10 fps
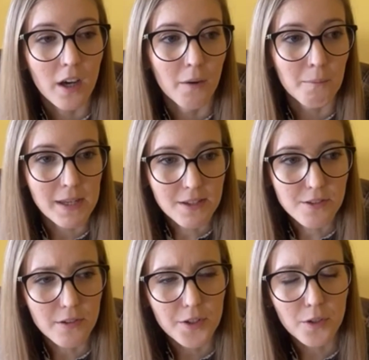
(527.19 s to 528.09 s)
make
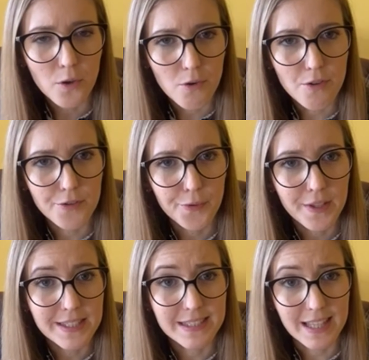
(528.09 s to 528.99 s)
sure you go through these
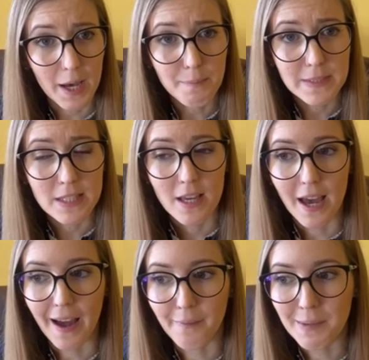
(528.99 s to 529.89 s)
steps
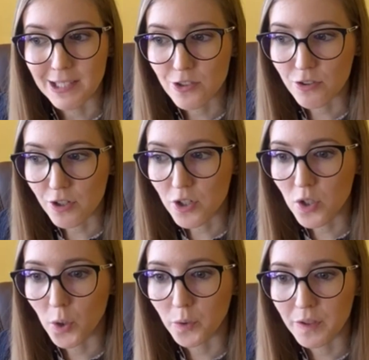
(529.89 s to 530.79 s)
and make sure you
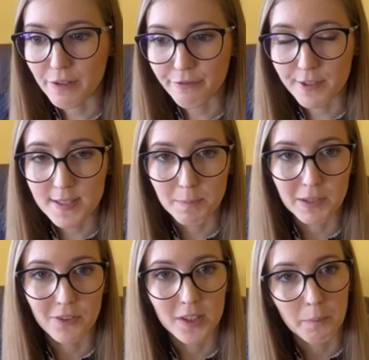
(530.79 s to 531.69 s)
know the difference
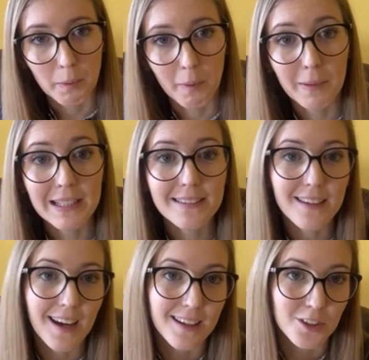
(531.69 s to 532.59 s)
between the probability
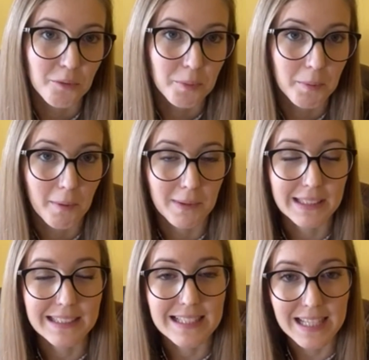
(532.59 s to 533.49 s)
and
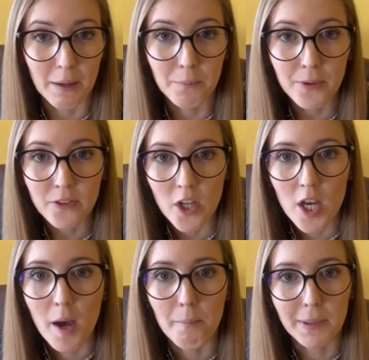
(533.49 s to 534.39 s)
non-probability samples,
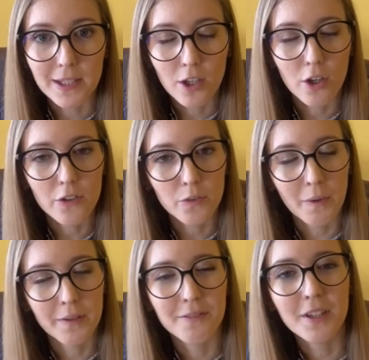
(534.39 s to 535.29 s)
because
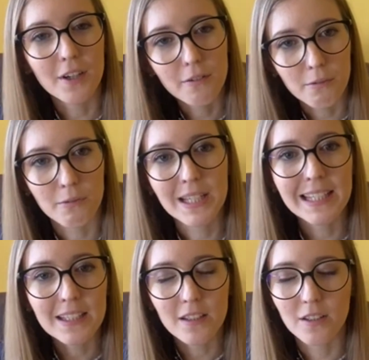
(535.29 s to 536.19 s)
when we are
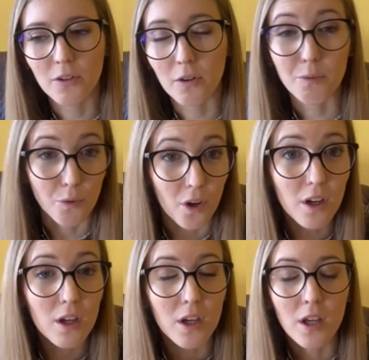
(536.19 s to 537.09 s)
reading your work,
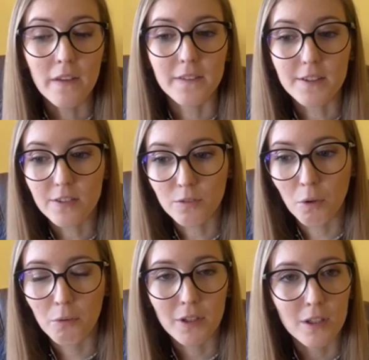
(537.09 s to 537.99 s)
this is
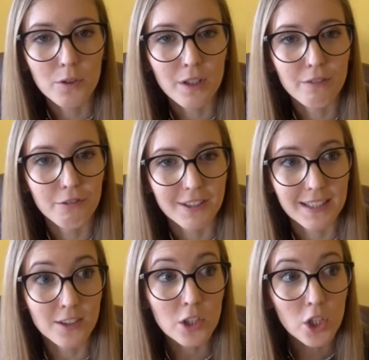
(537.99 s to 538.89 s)
what we are looking for,
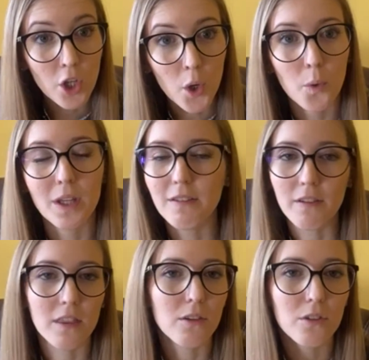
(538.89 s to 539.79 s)
that you know, even
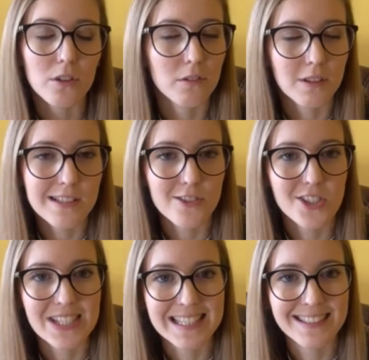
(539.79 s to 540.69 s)
though your research
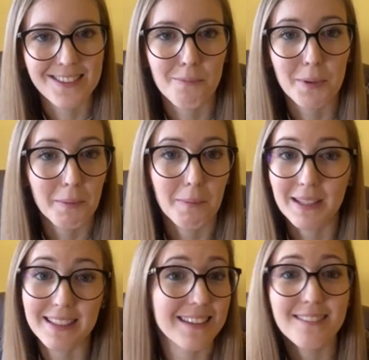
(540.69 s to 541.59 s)
is
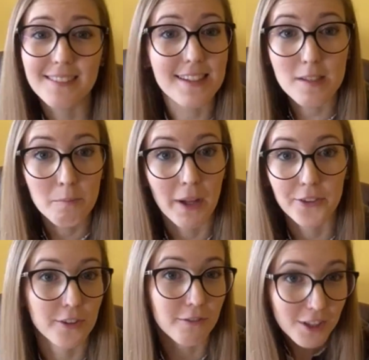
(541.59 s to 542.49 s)
non-probability, doesn't
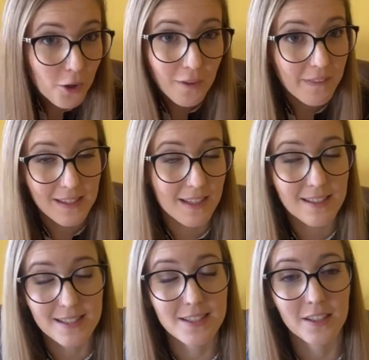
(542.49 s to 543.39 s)
matter, we know that
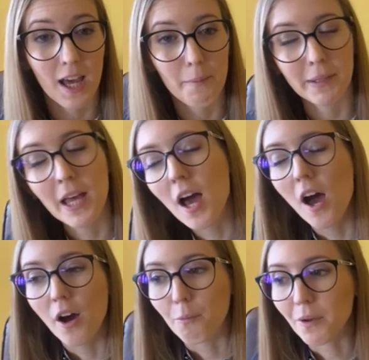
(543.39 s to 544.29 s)
it's gonna happen.
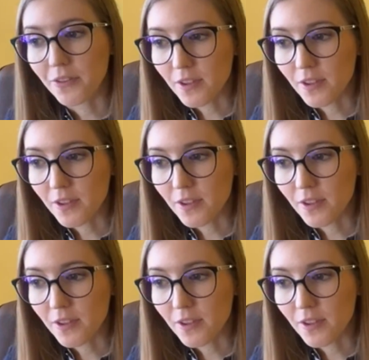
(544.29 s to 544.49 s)
What the